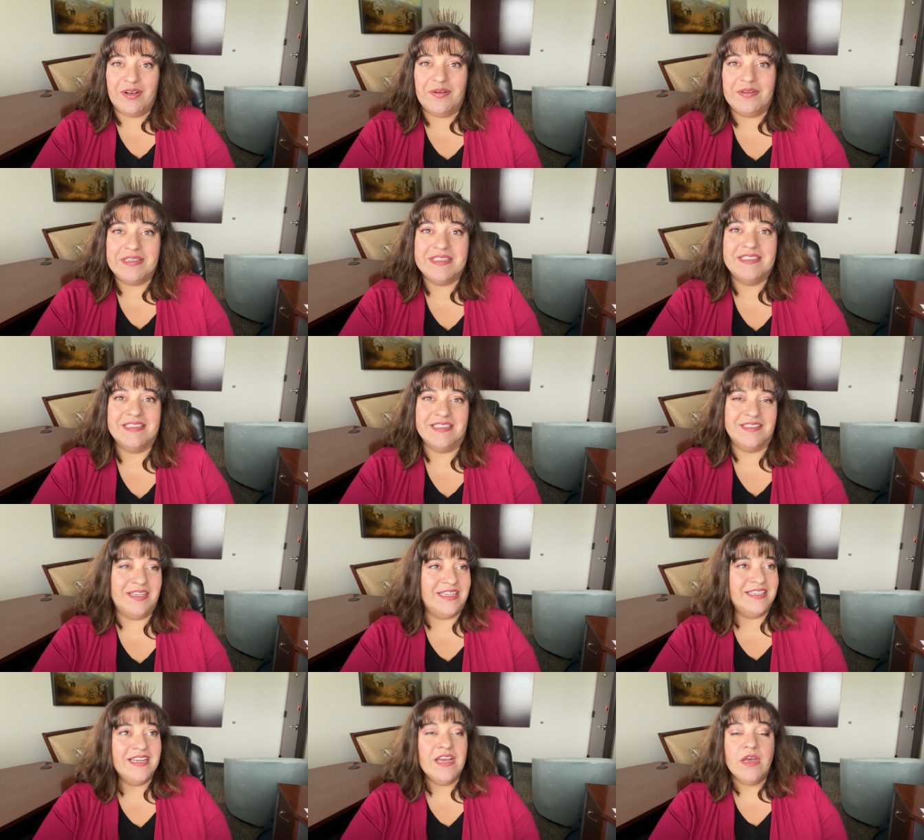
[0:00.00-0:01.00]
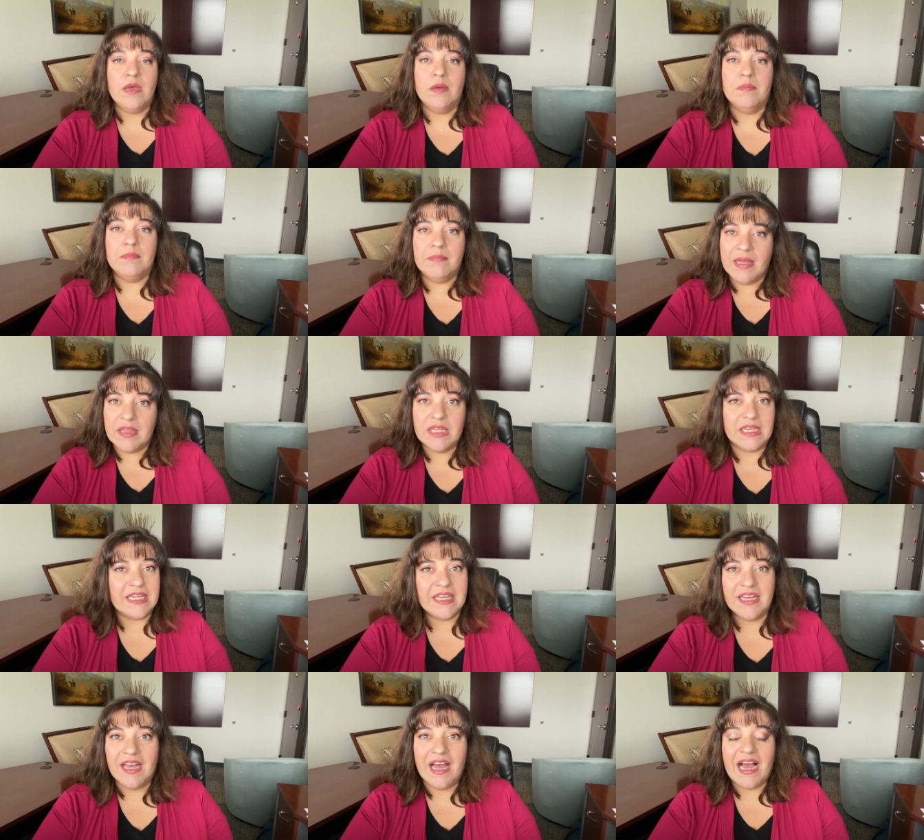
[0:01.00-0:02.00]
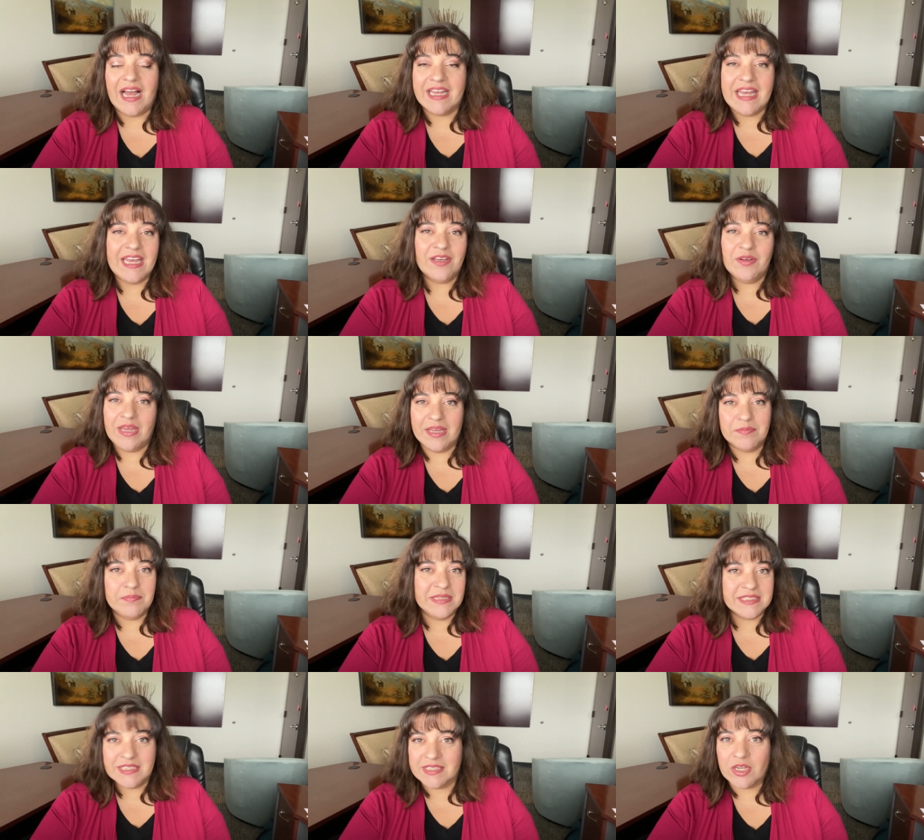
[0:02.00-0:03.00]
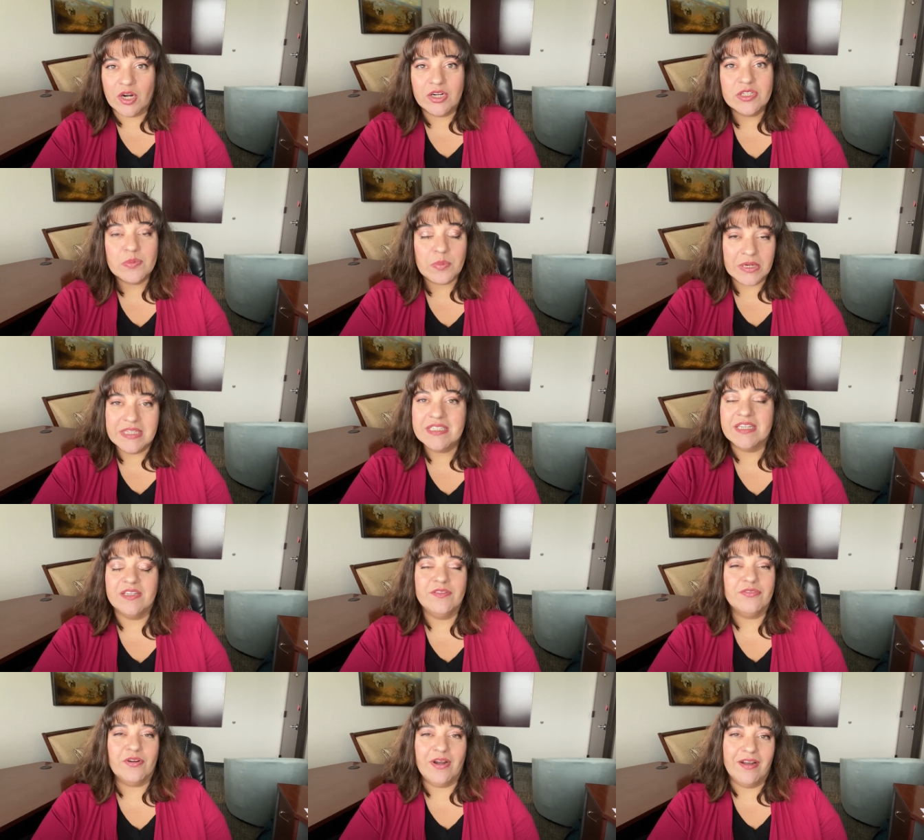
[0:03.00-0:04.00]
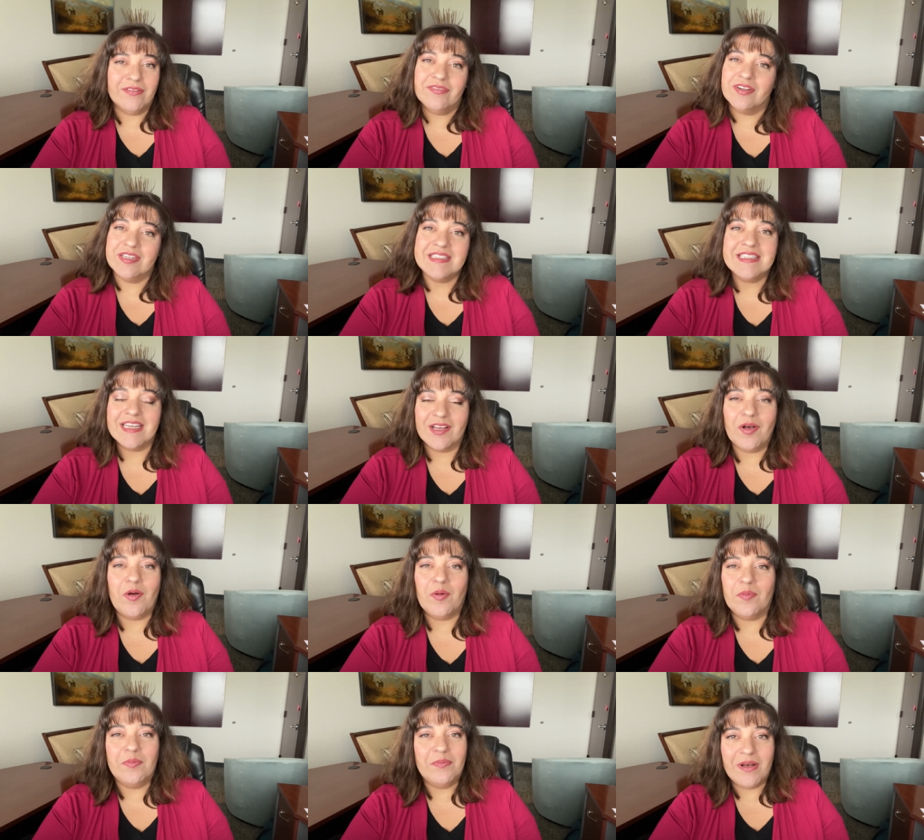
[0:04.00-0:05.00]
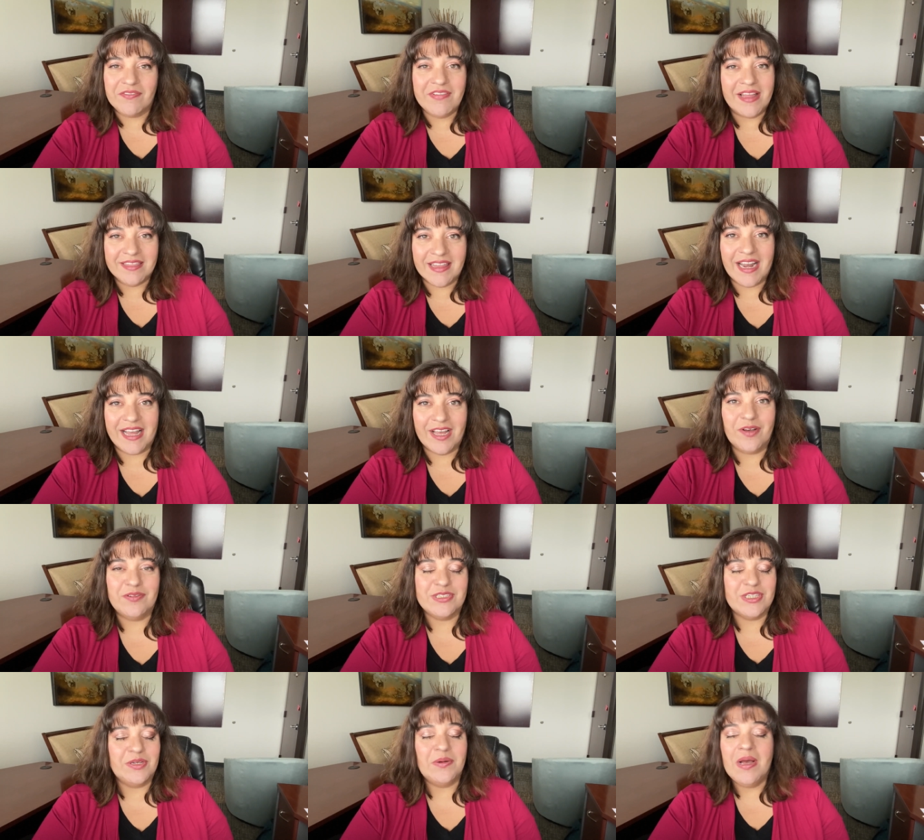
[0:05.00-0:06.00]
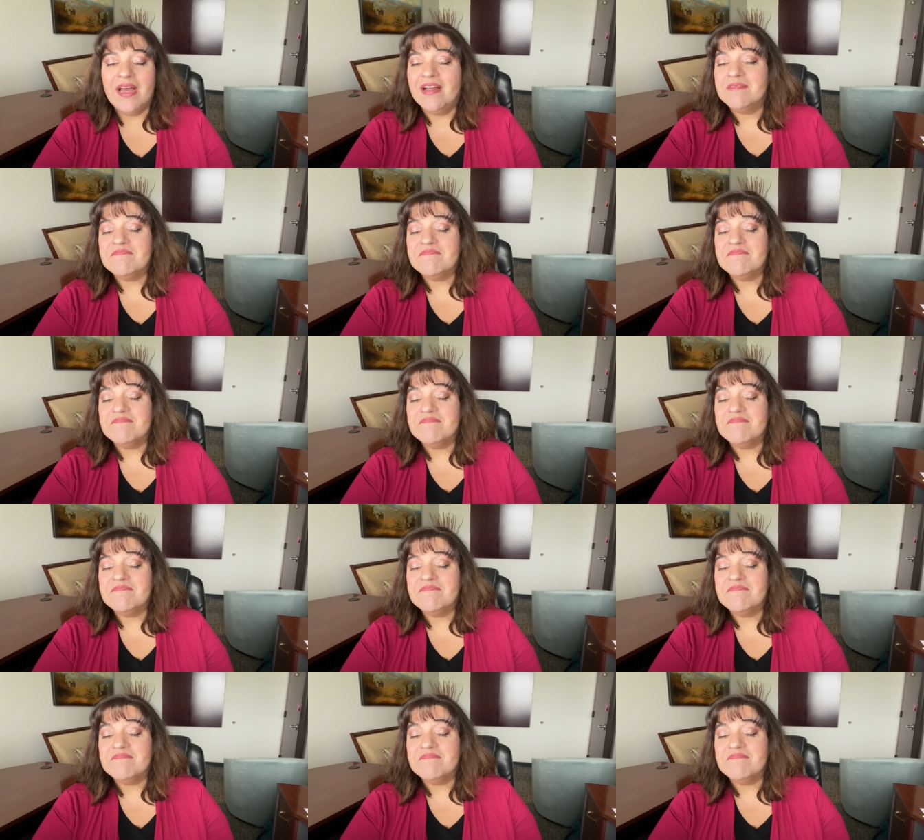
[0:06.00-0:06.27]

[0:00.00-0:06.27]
going saying, Melanie, I can't go get business cards printed for every single event that I go to.